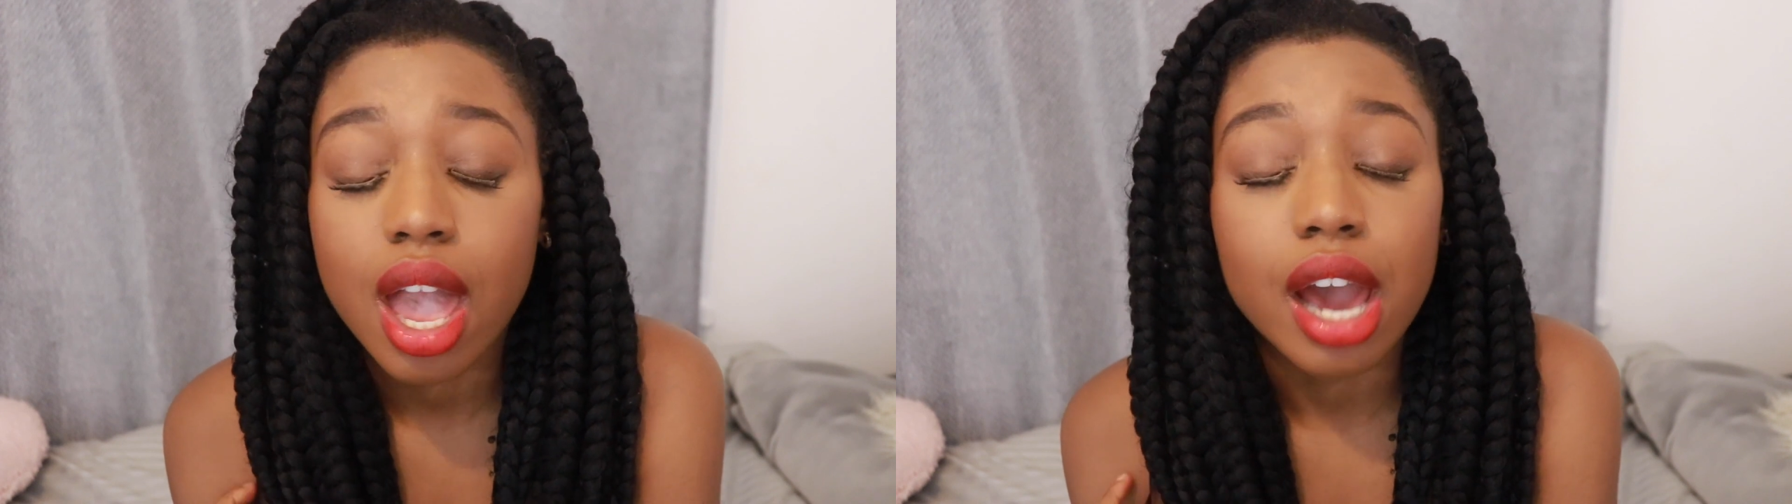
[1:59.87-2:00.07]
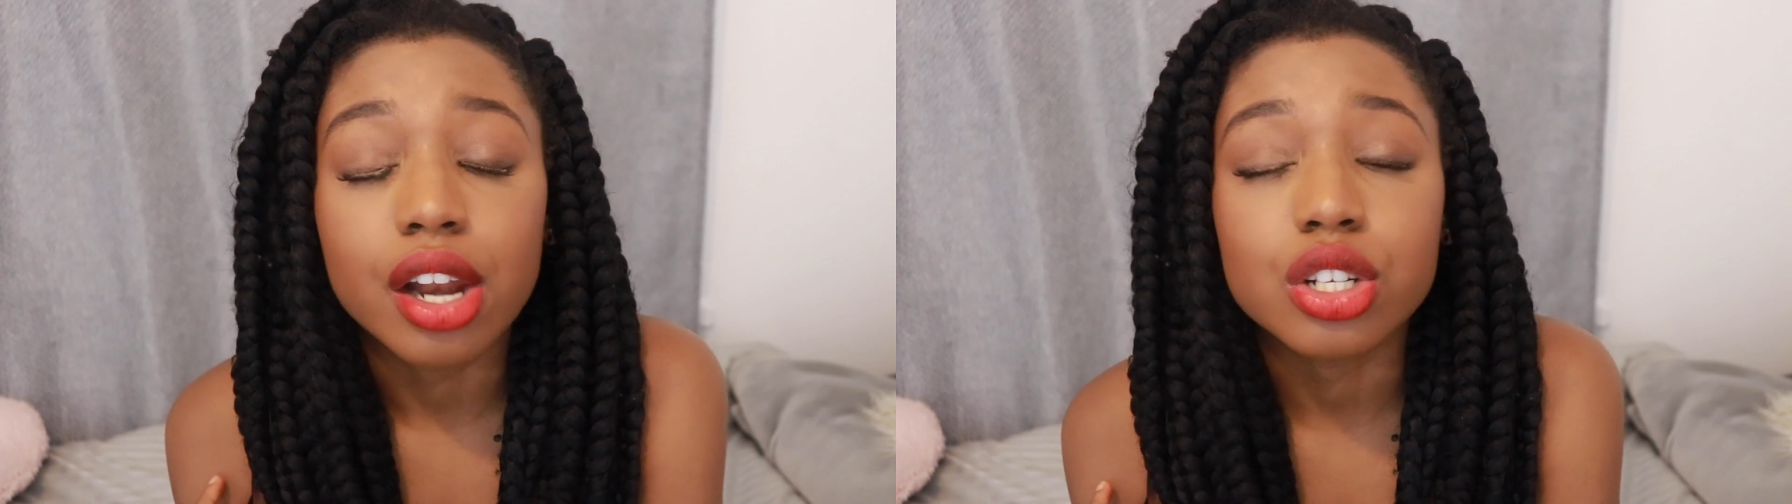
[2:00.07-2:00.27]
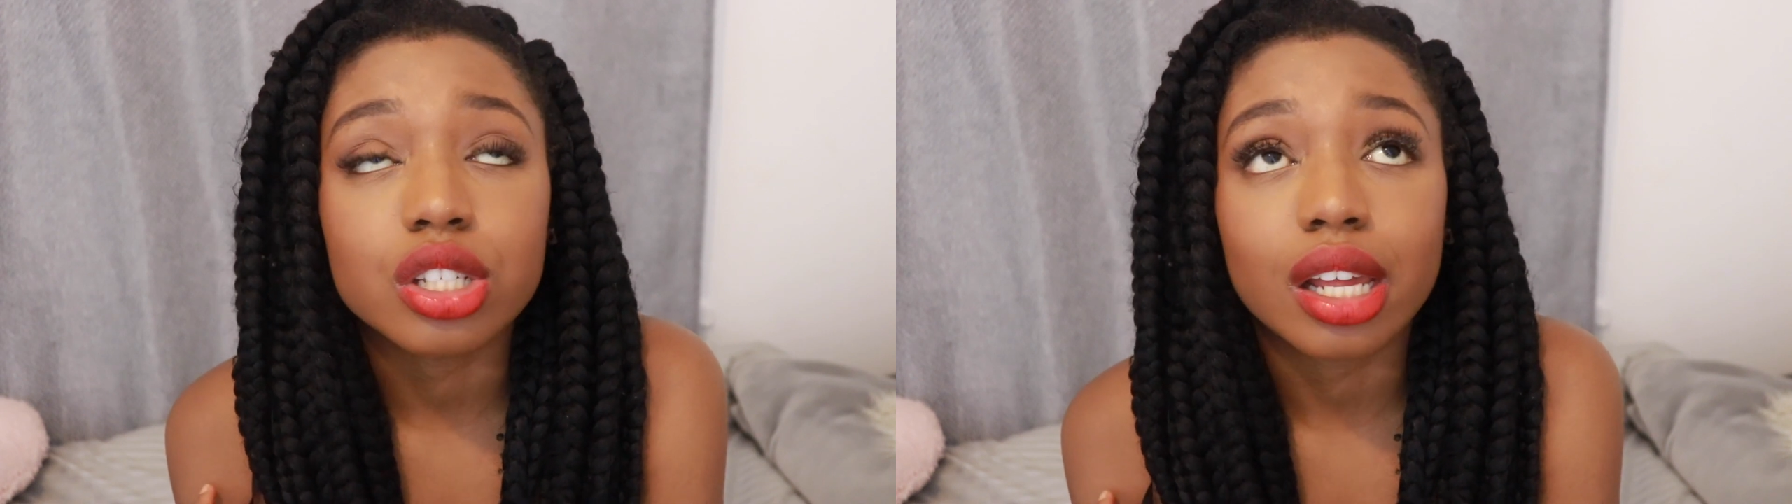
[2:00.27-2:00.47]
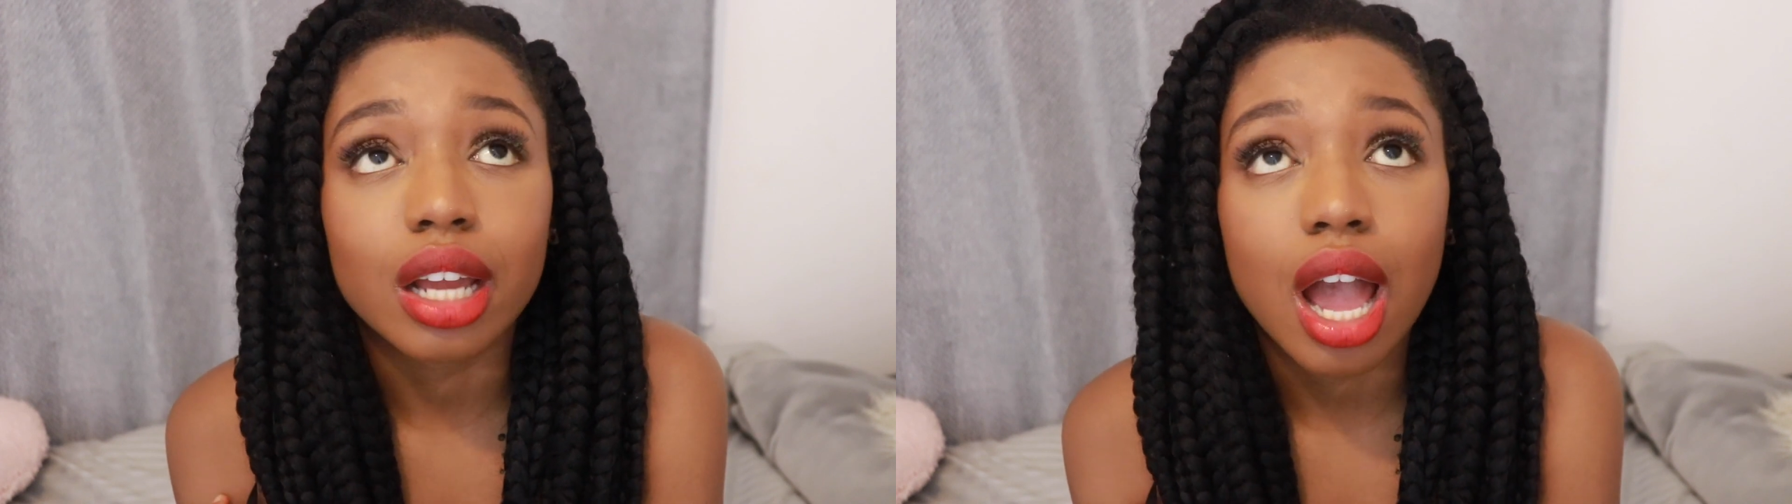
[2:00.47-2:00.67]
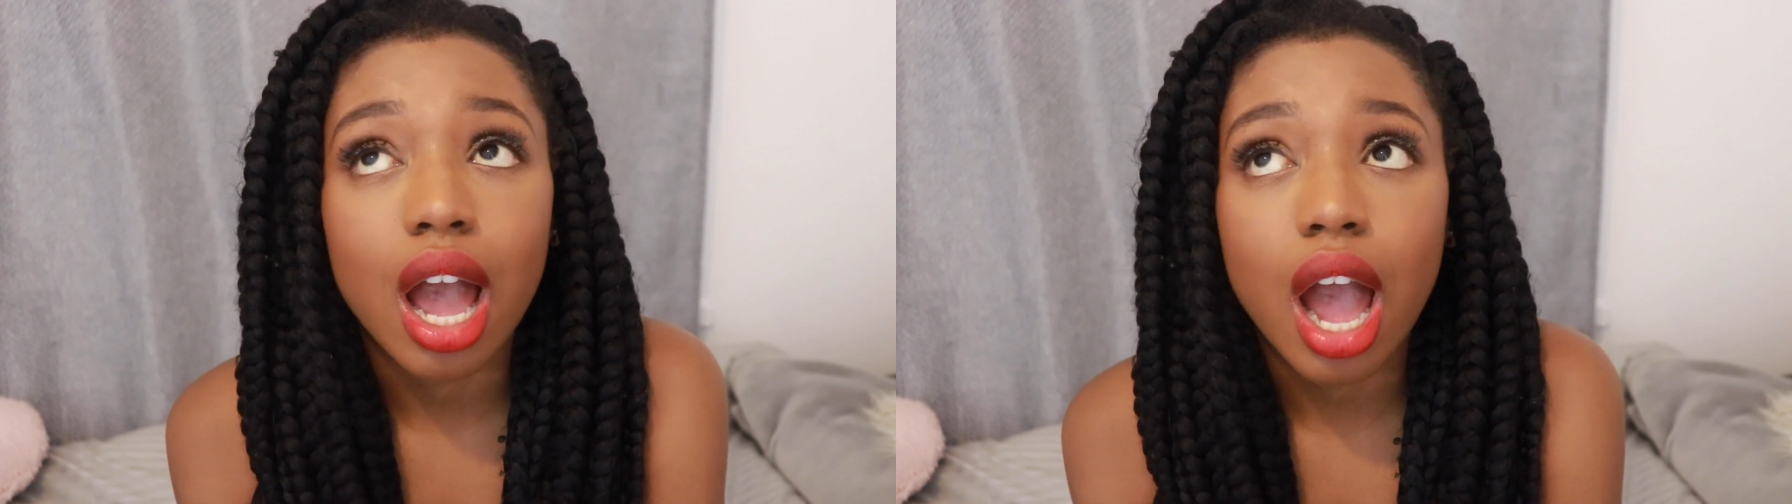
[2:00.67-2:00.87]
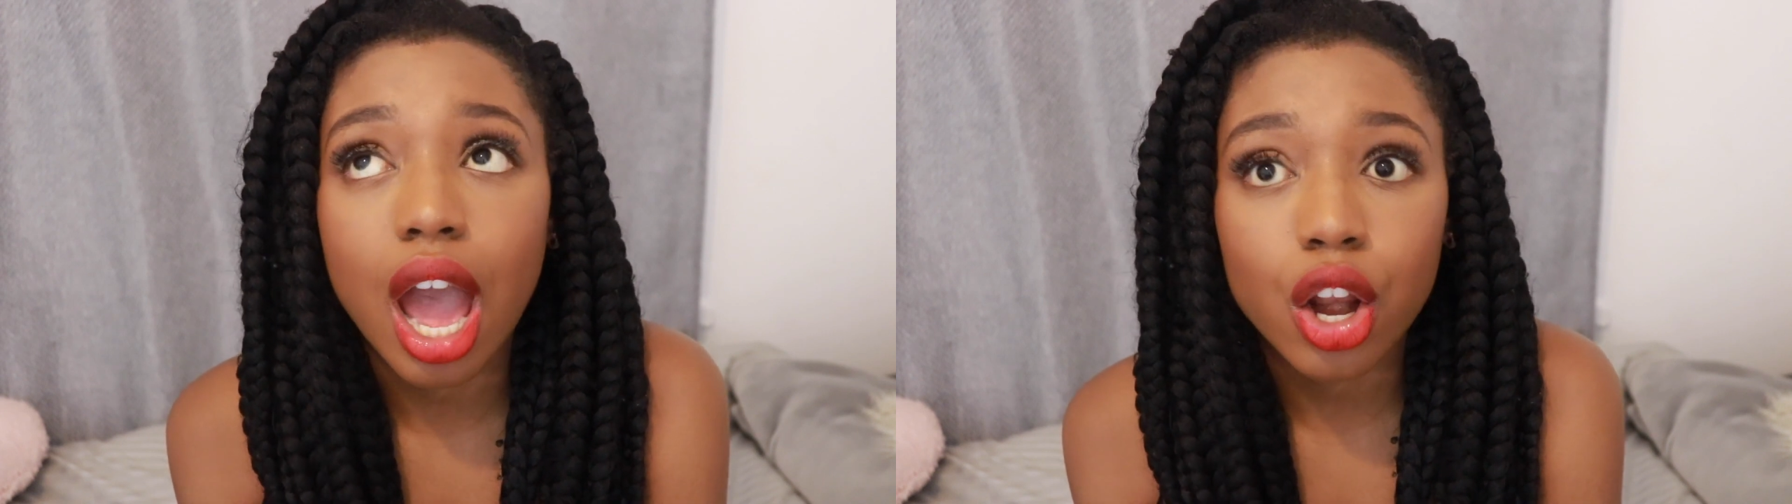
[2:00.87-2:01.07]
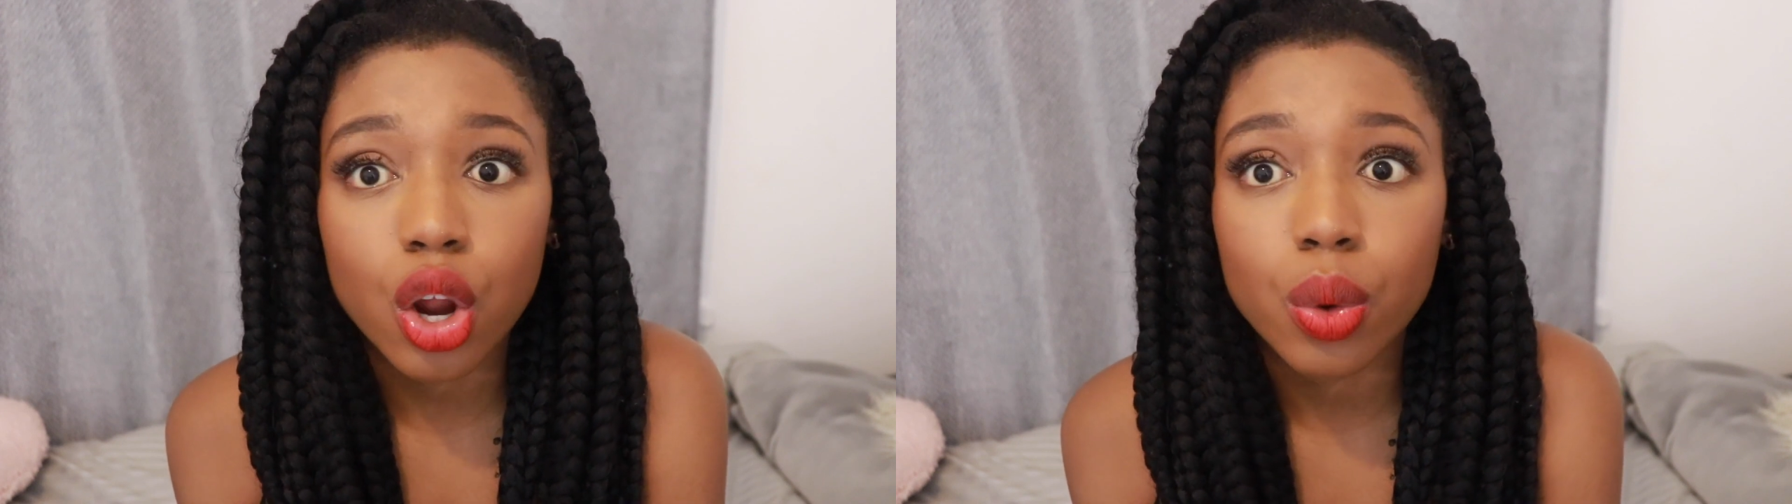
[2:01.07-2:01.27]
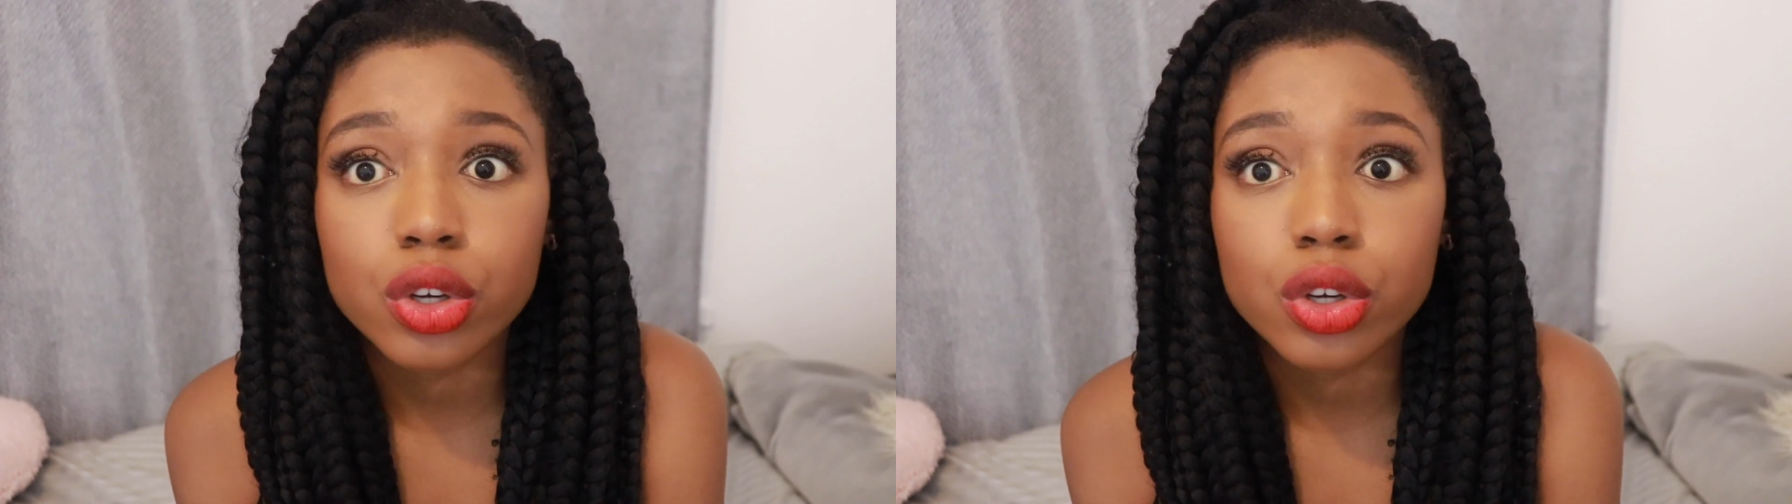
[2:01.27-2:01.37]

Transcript: and it's just like I don't know